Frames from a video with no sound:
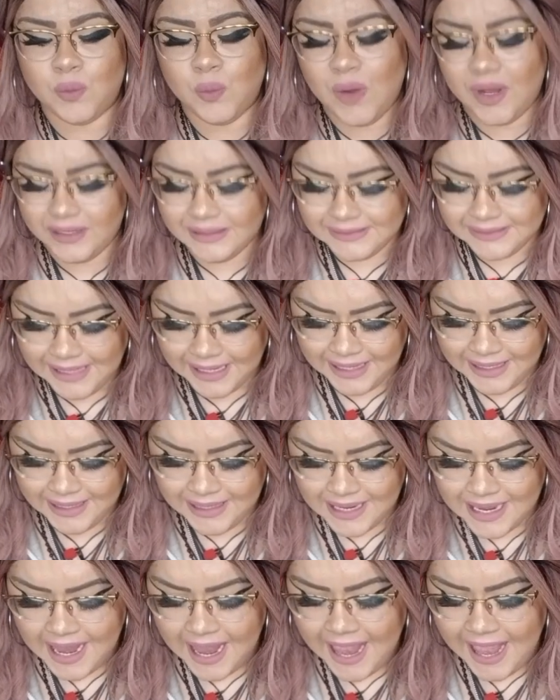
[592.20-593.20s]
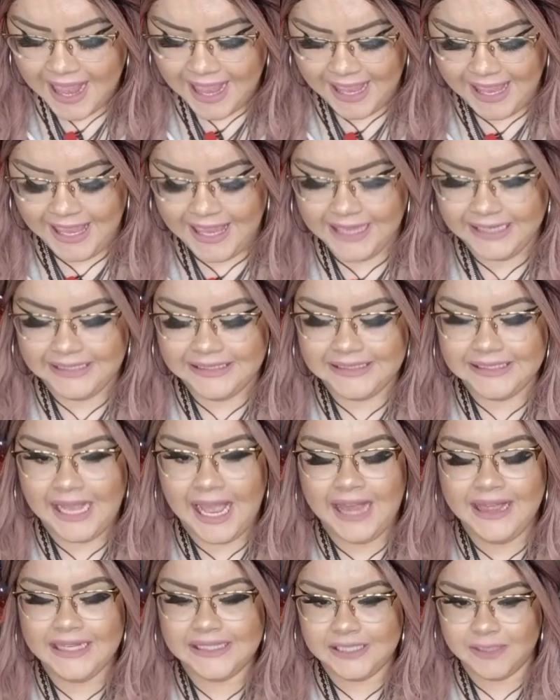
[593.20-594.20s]
water sign, and
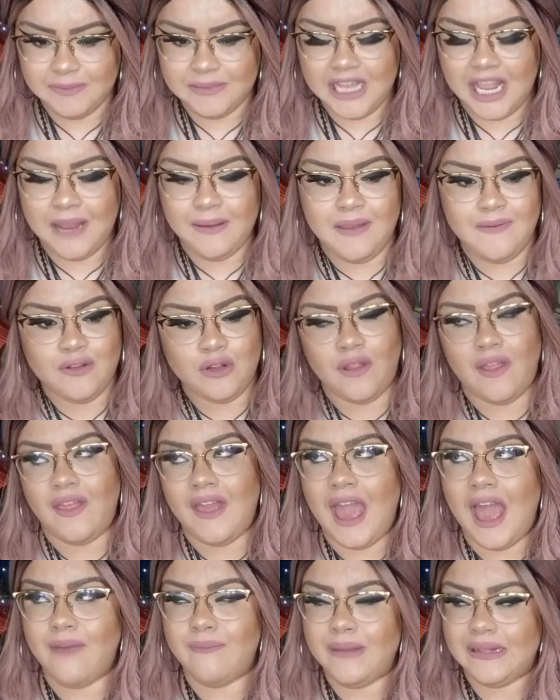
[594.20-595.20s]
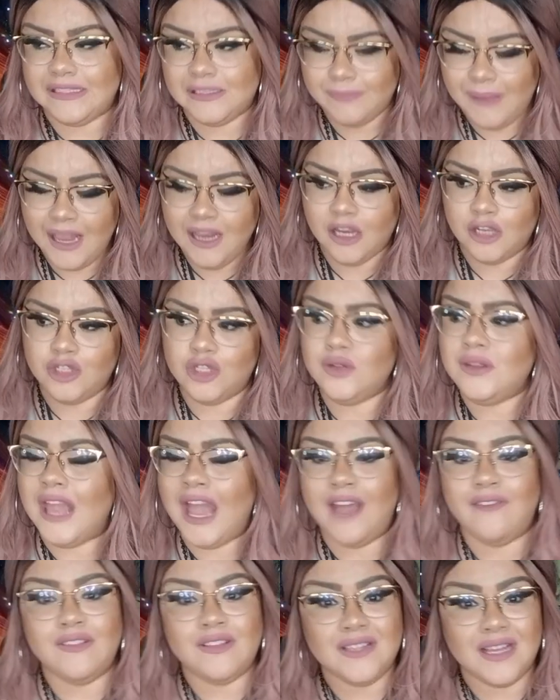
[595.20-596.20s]
at the same time, even though they have been spying on you, they
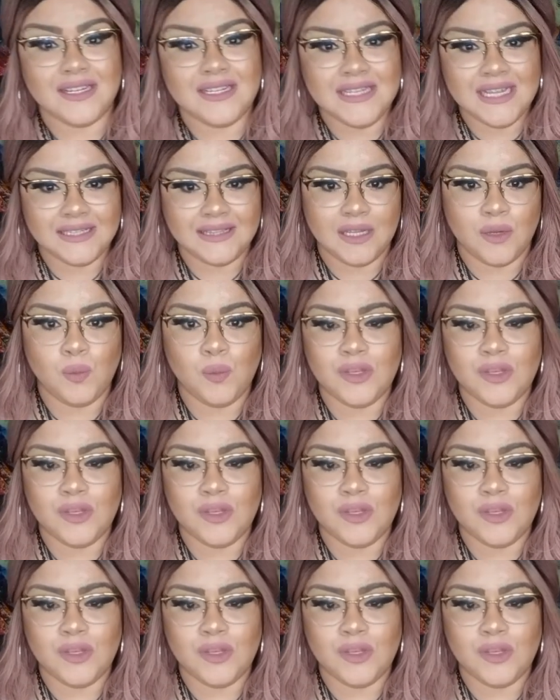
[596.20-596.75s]
haven't done nothing.